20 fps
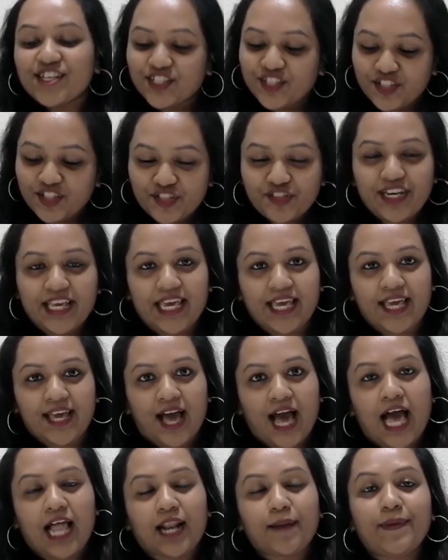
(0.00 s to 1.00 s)
So
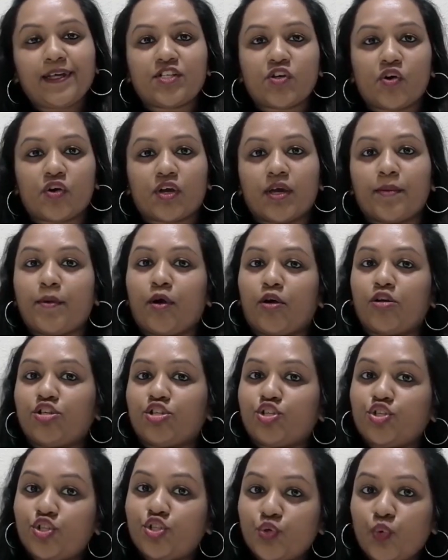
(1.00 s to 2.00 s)
today I'll be talking about
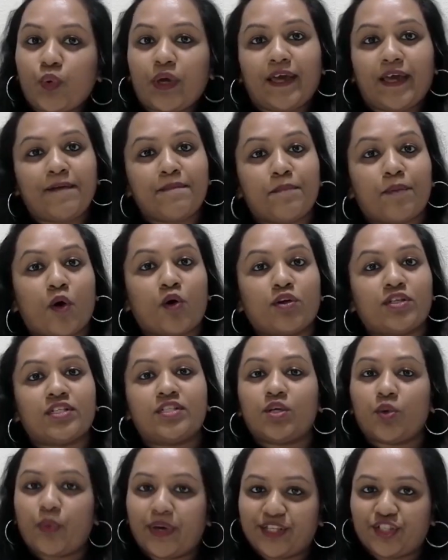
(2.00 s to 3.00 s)
two
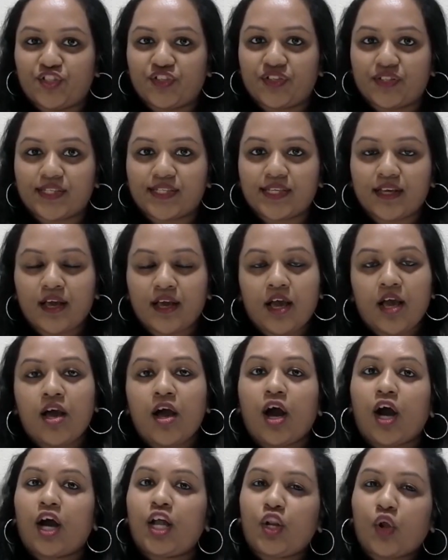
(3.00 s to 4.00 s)
important questions.
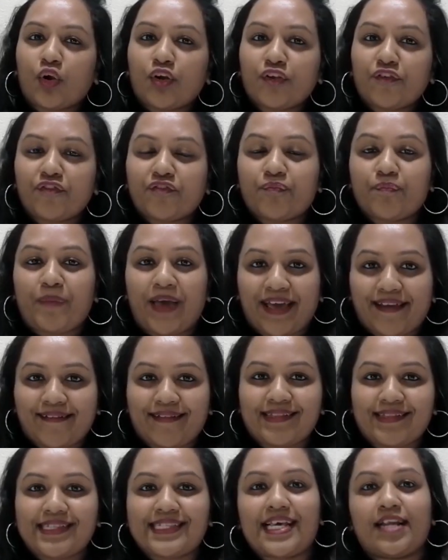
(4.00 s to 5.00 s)
A lot of
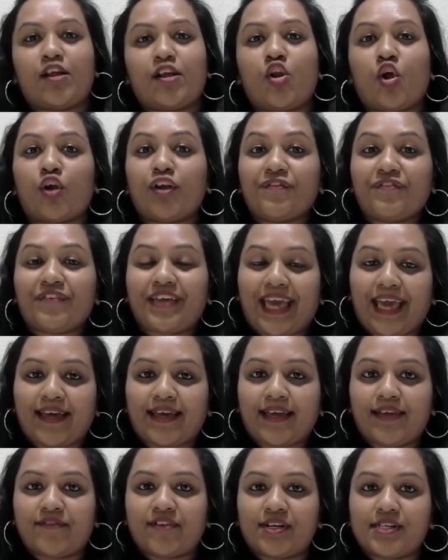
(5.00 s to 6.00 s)
parents and a lot of
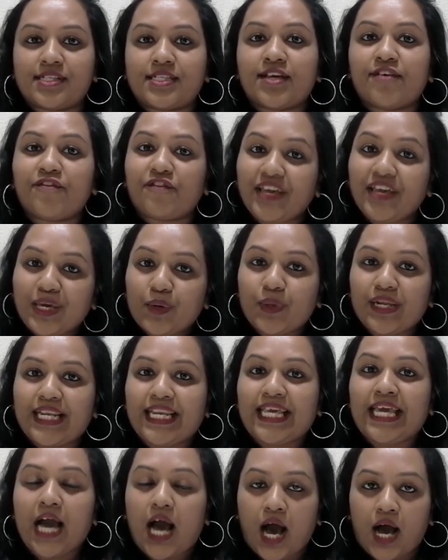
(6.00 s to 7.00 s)
caregivers
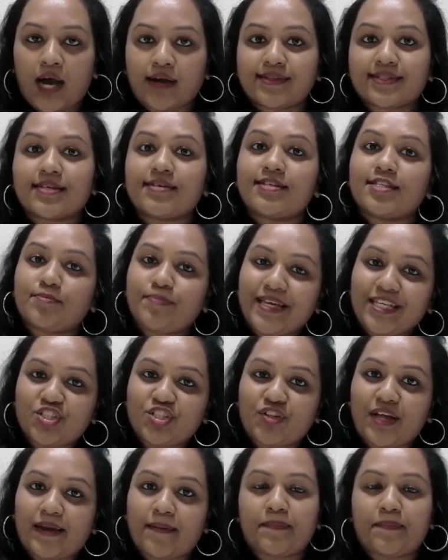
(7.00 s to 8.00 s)
frequently ask speech
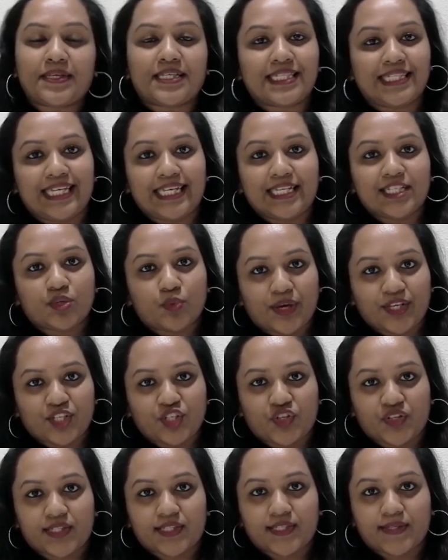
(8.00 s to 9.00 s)
therapists these
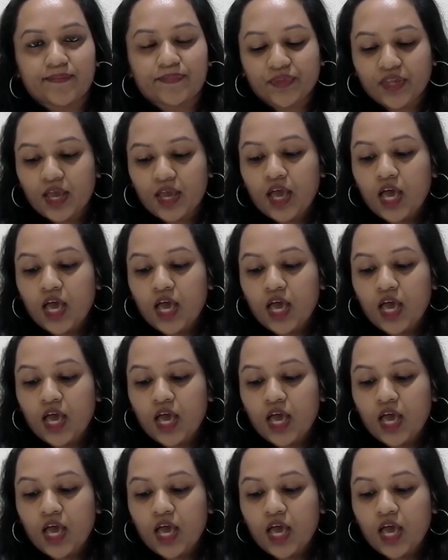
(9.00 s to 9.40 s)
questions.